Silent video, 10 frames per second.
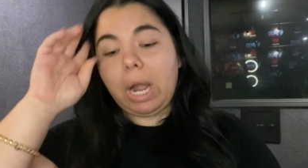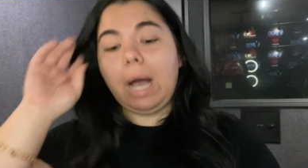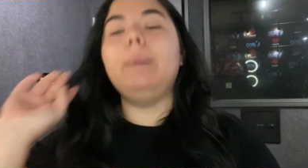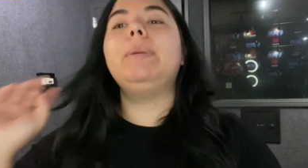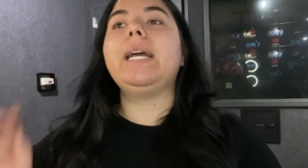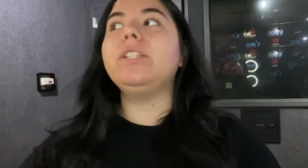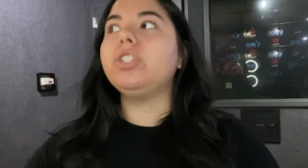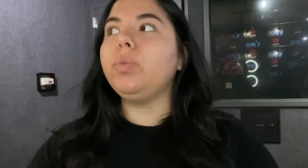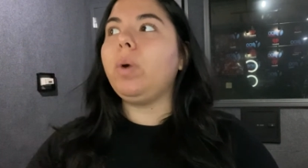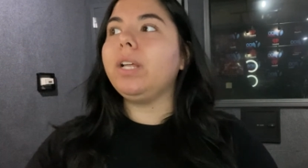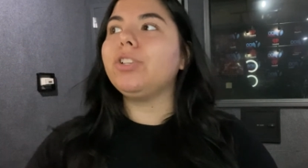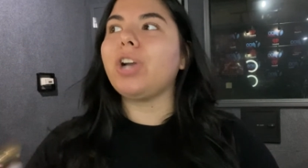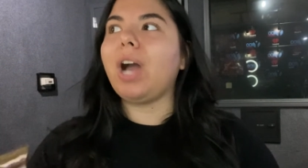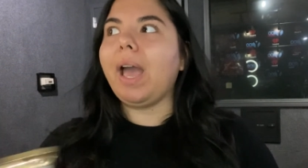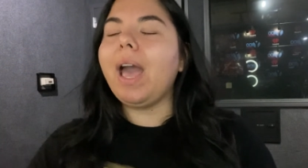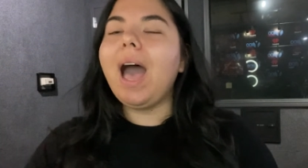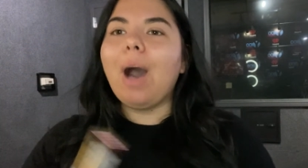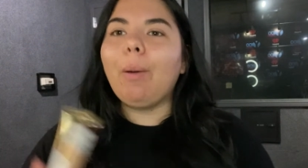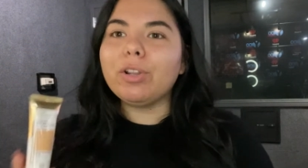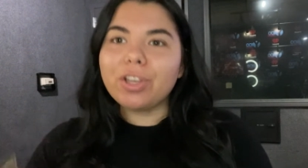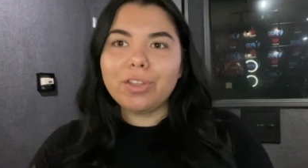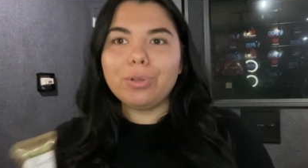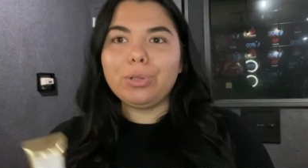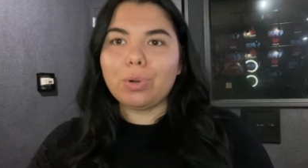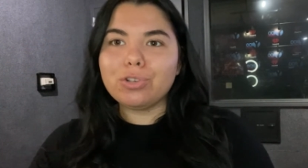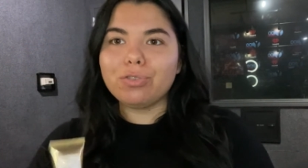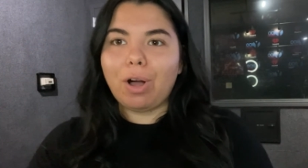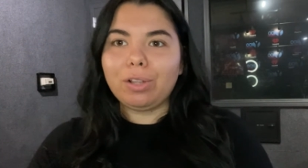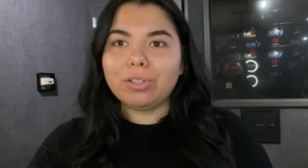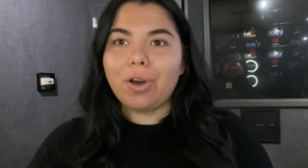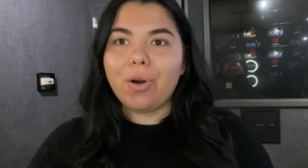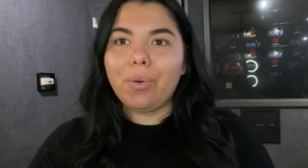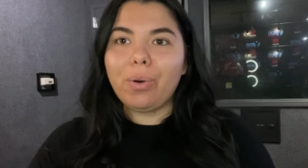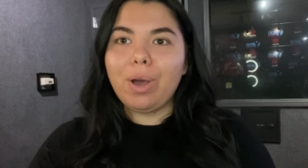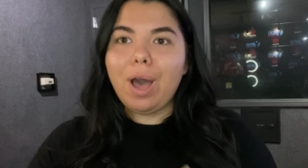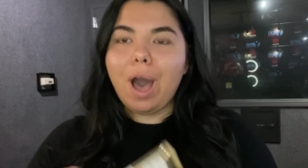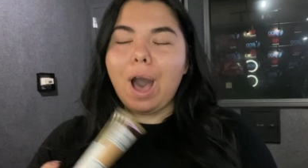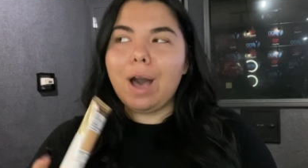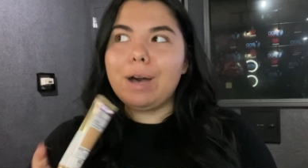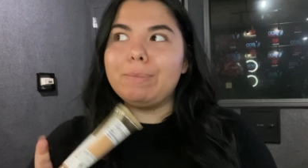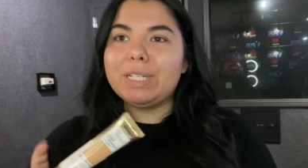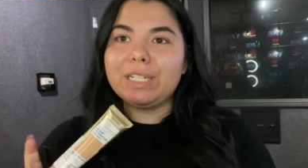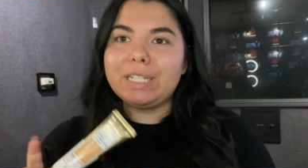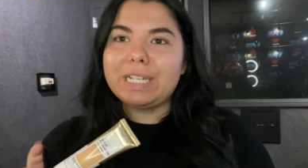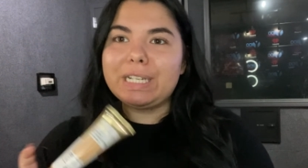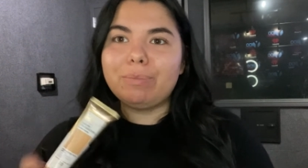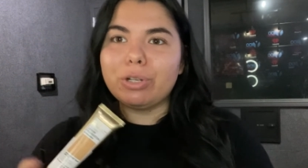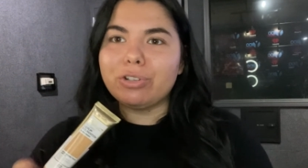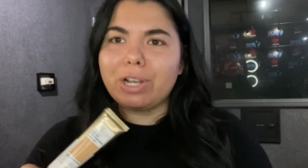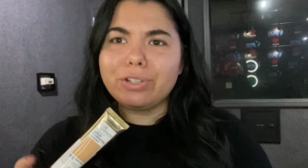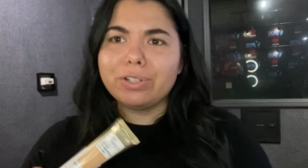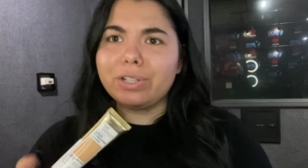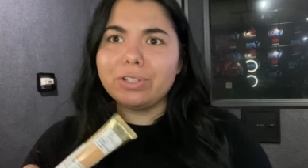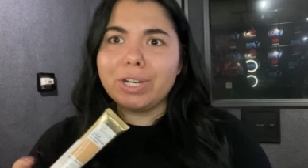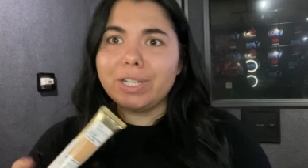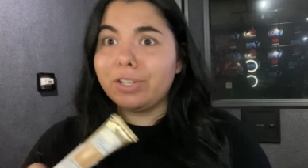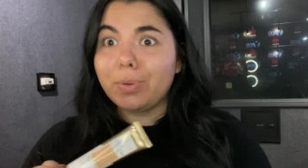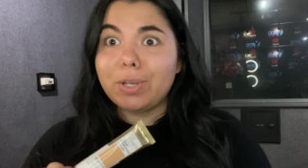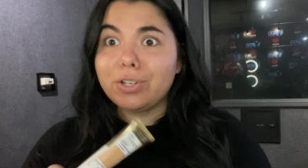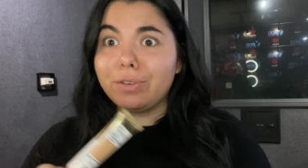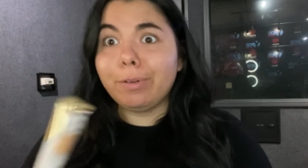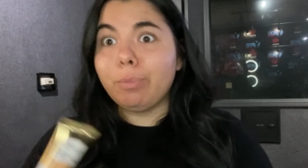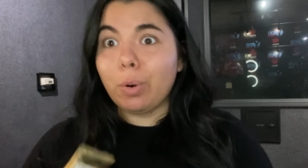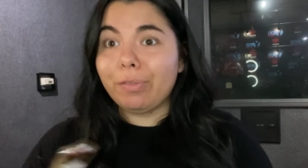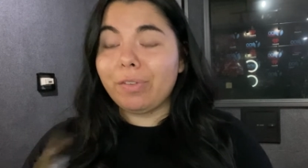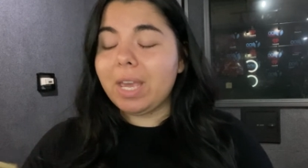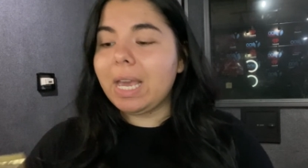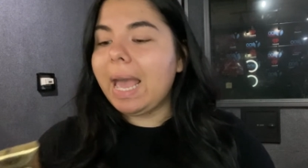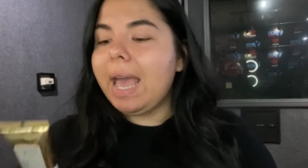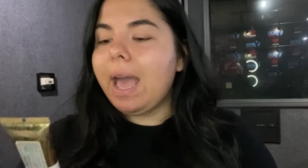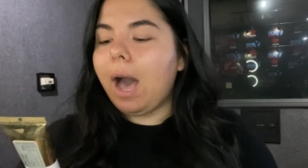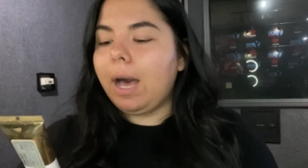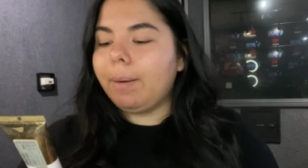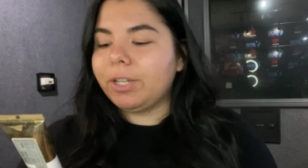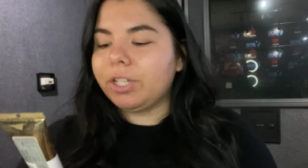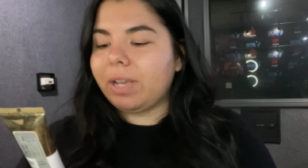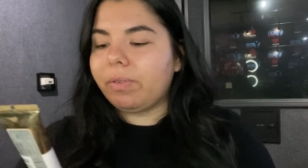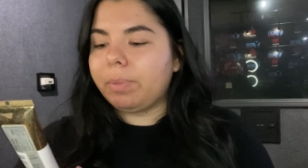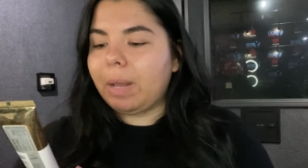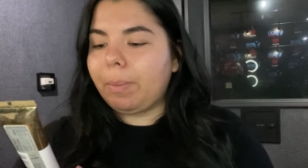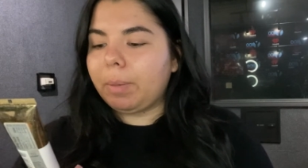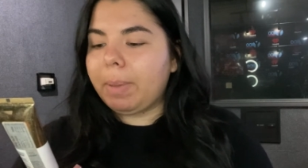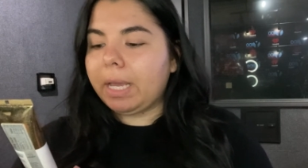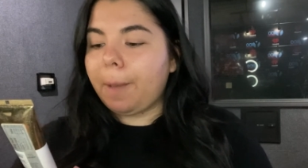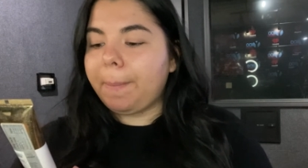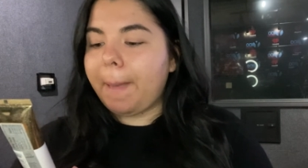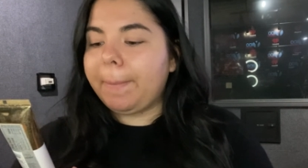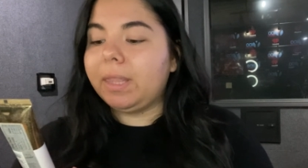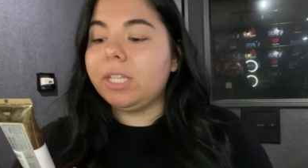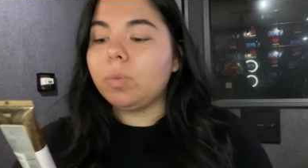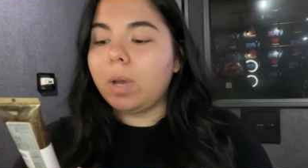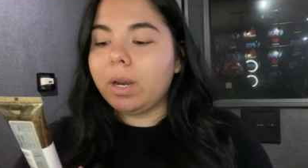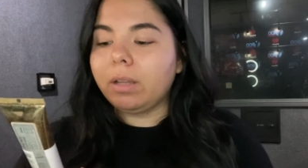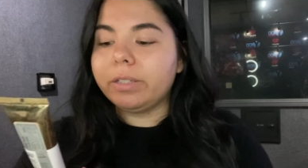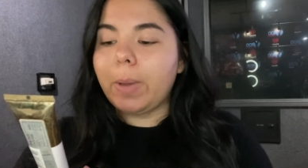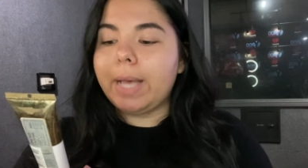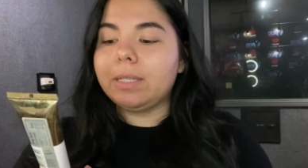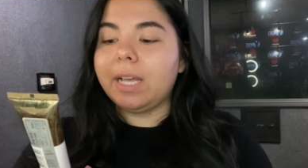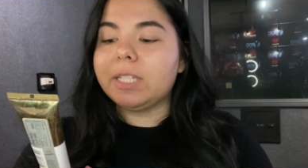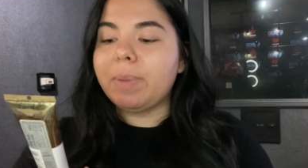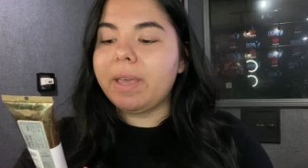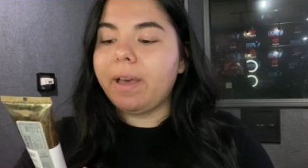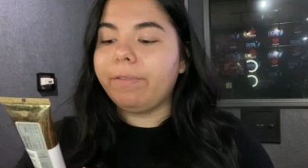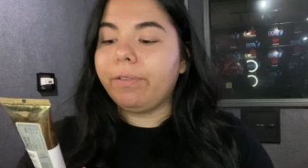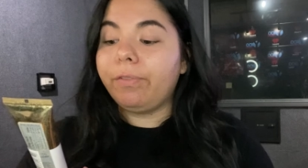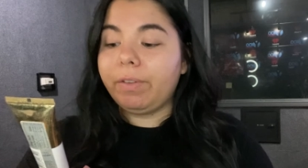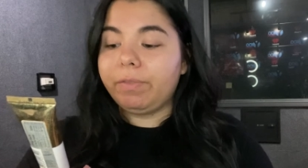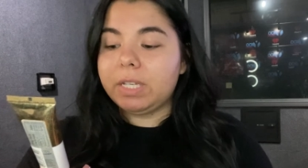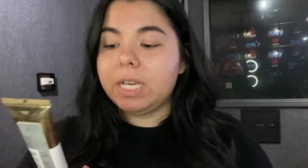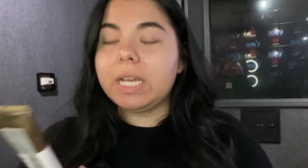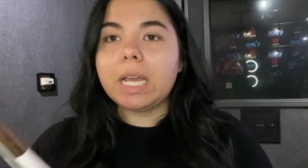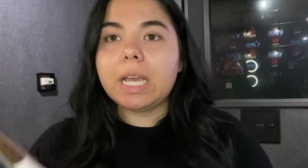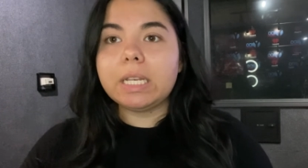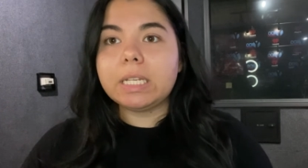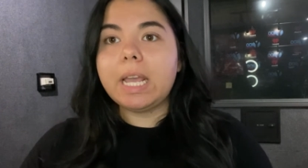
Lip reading: But I do wanna try, the new Lauren Geraldo tinted moisturizer sunscreen situation from Morphe. I just haven't been able to pick it up yet. But this one also has SPF 50 in it,